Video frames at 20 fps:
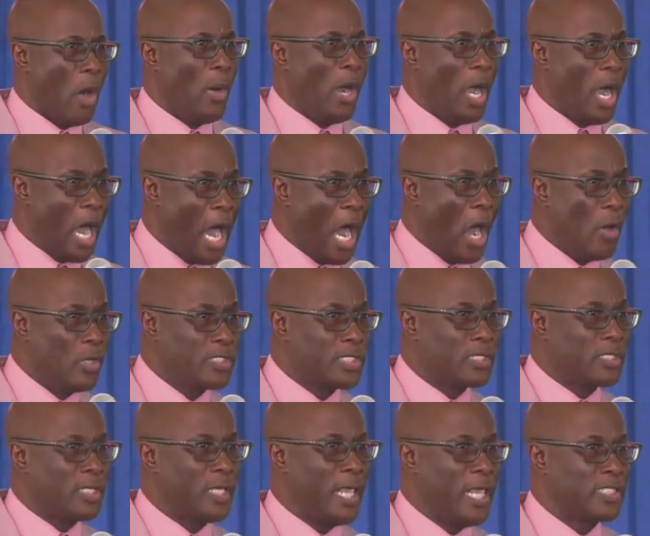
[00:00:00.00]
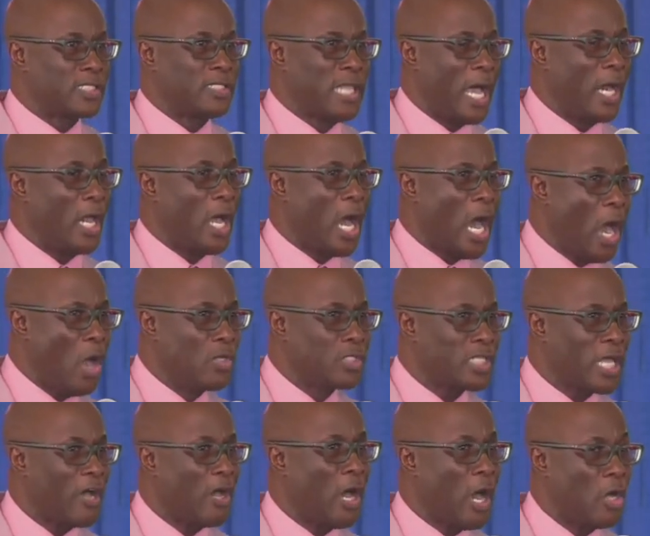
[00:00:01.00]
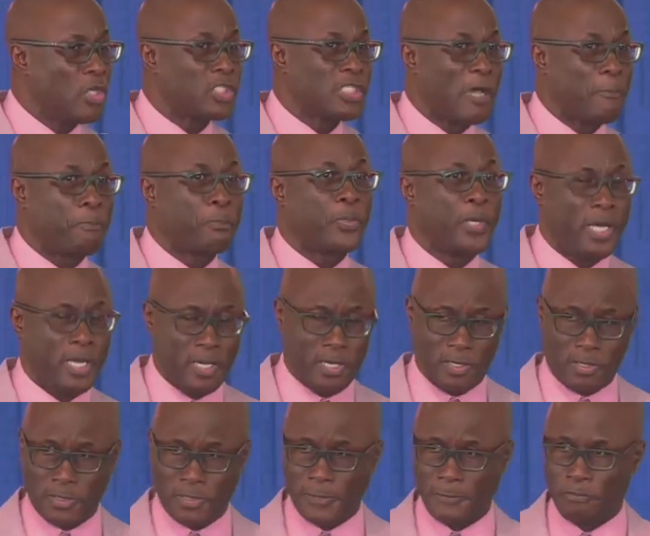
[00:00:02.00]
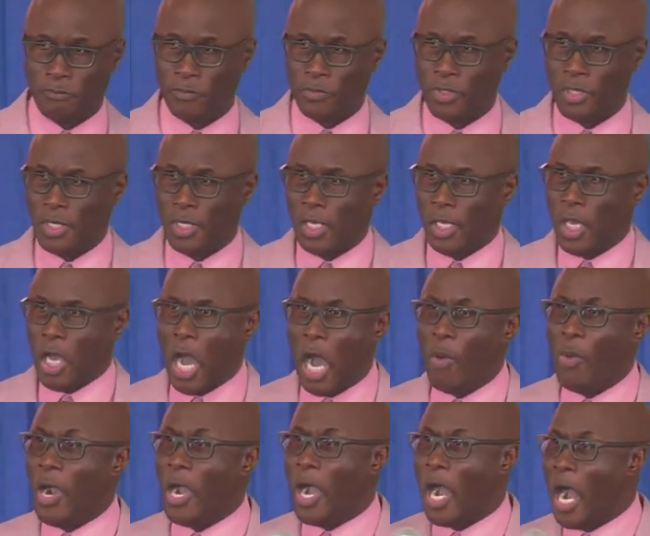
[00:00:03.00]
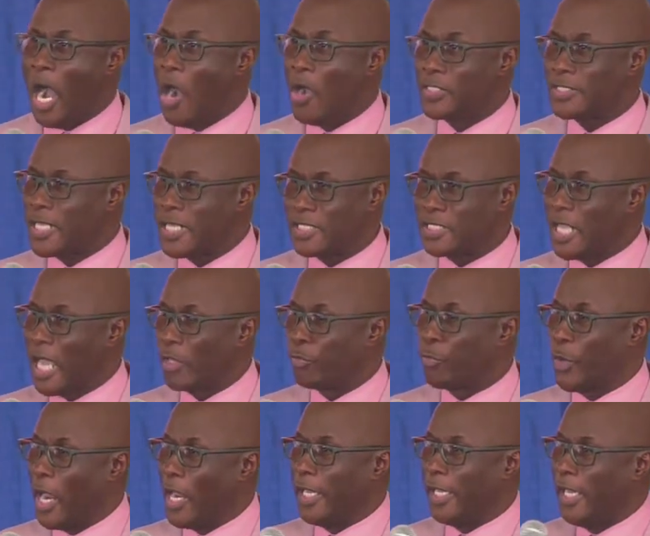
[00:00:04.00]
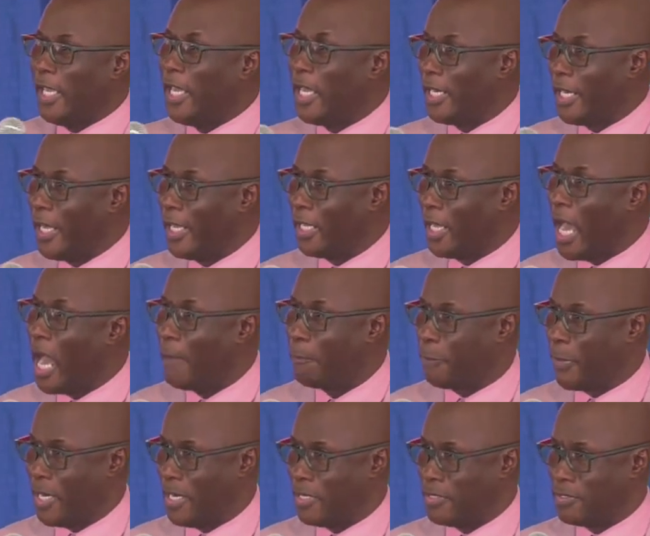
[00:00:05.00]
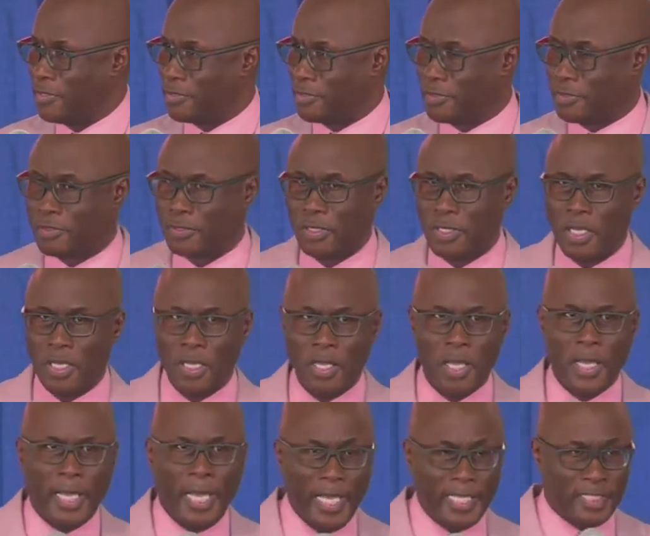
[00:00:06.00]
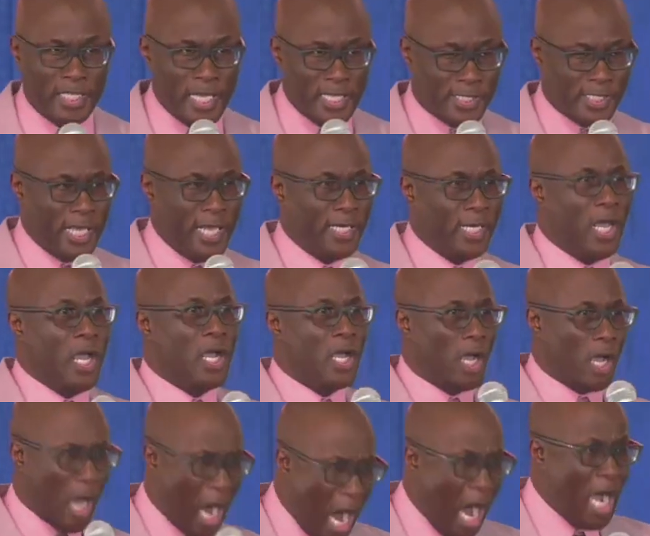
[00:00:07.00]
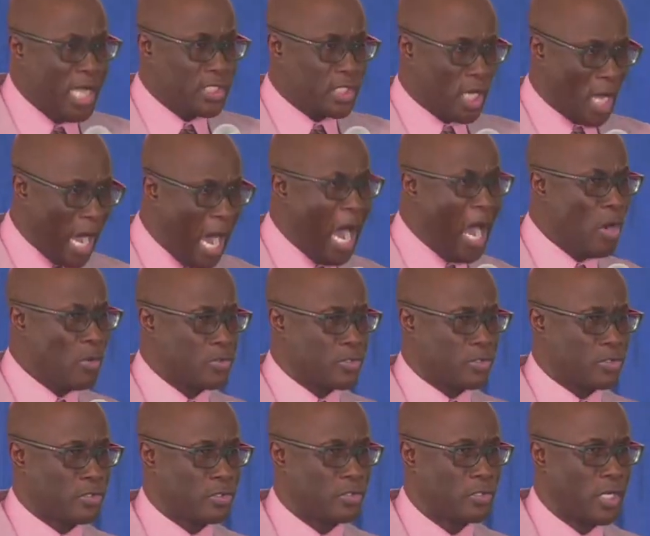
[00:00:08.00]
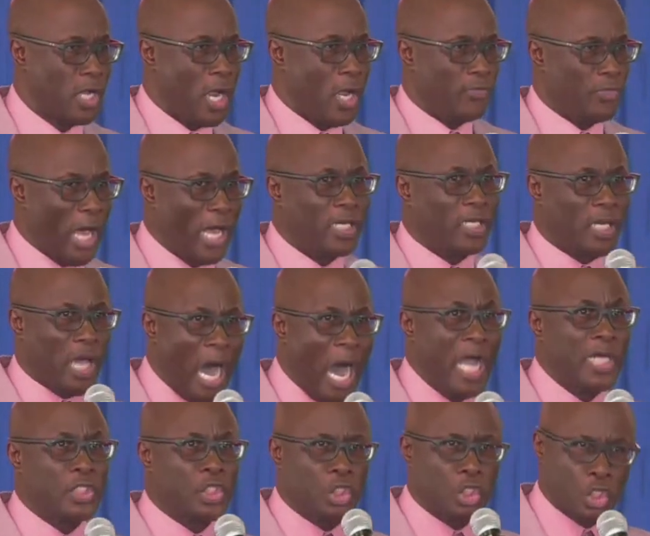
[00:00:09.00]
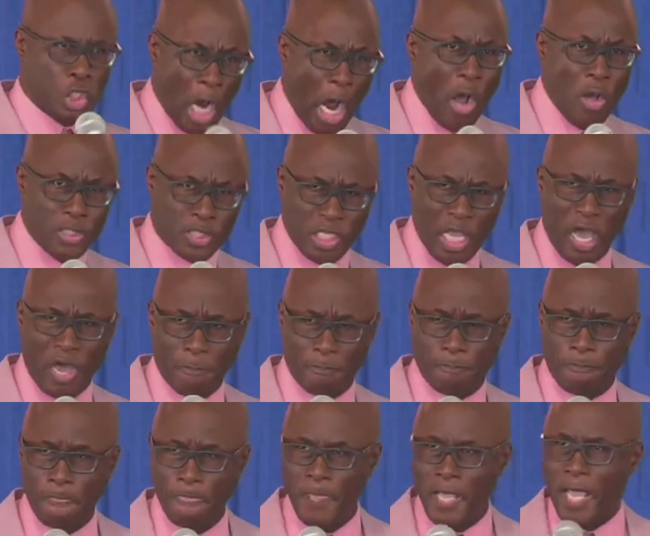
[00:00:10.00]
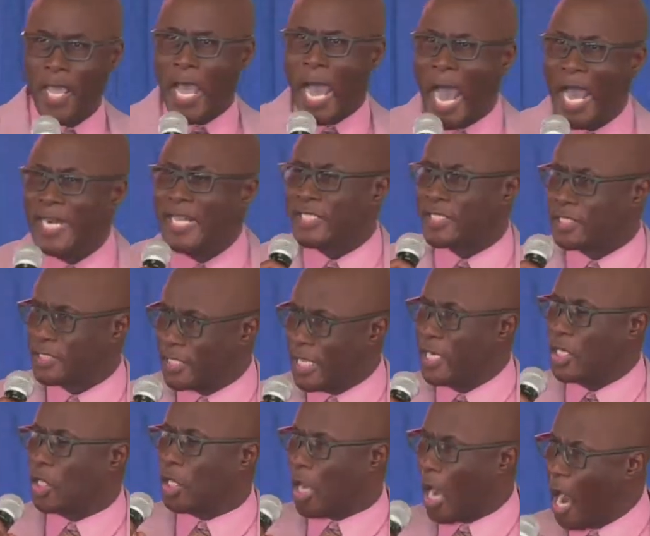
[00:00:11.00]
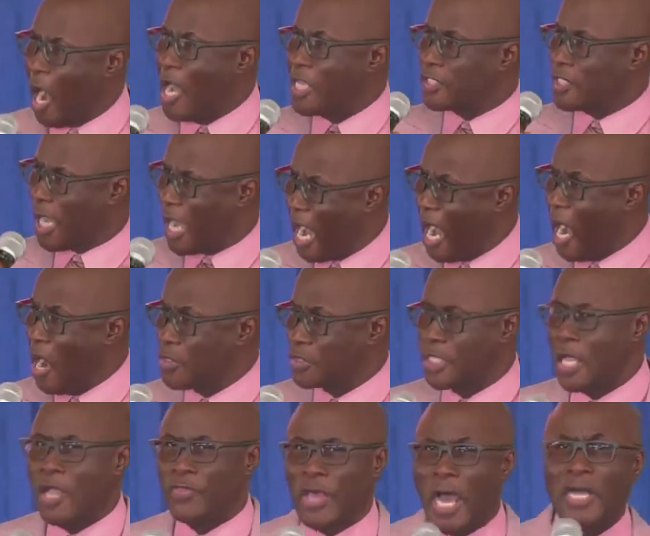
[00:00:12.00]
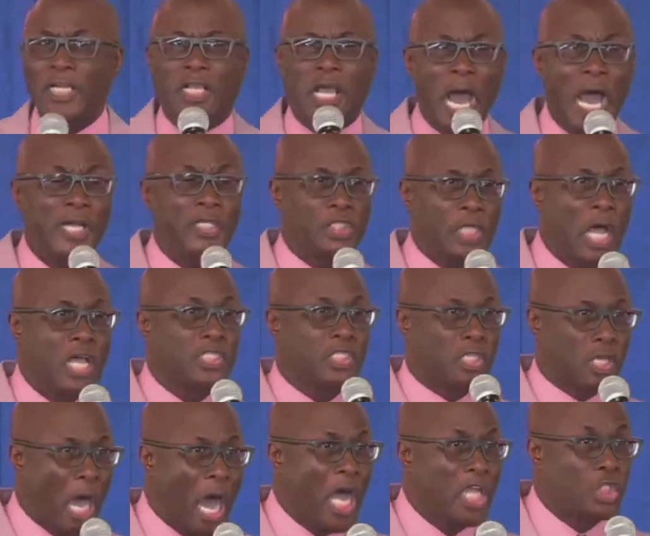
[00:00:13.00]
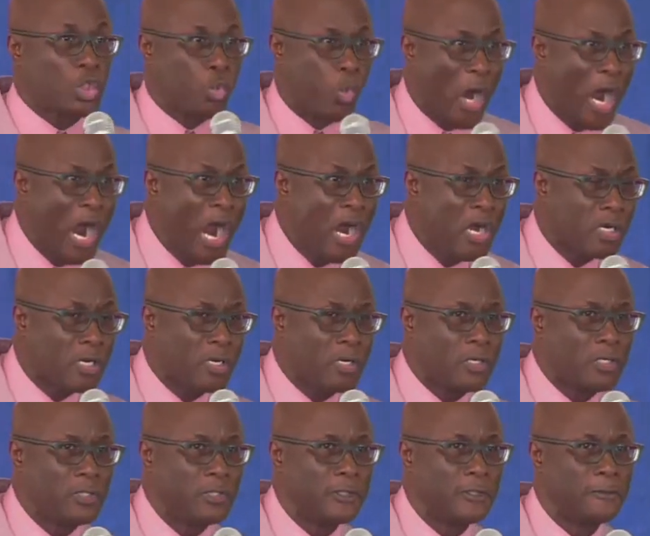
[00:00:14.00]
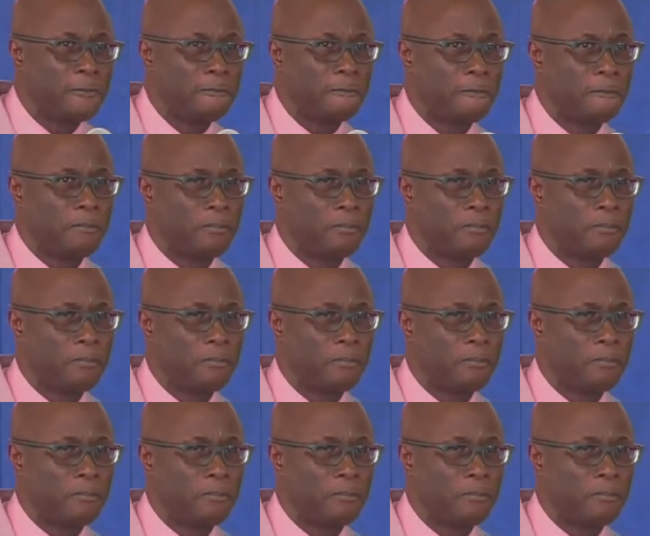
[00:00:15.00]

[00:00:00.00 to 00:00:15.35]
Our house is not a house of prayer. Our house is not where healing happens. It is in God's house that God shows up. And it is in God's house that God does God's work.